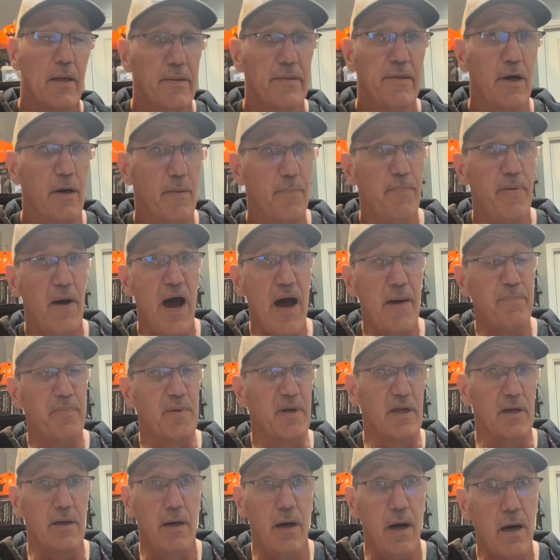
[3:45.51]
They're popping
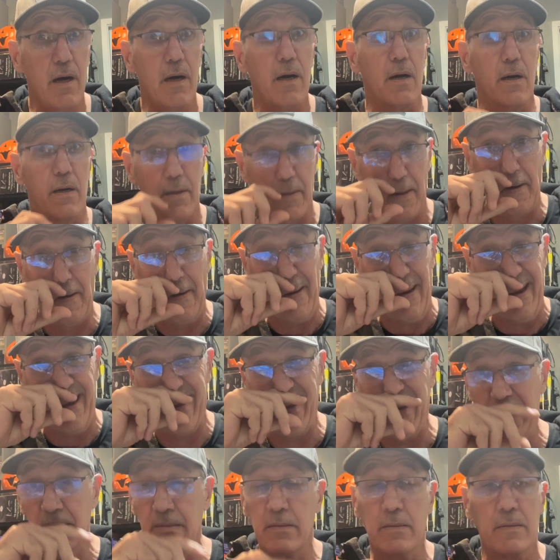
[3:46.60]
it hard
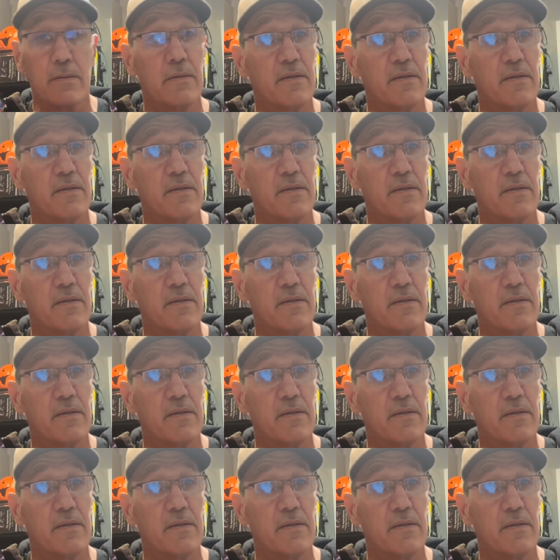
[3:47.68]
and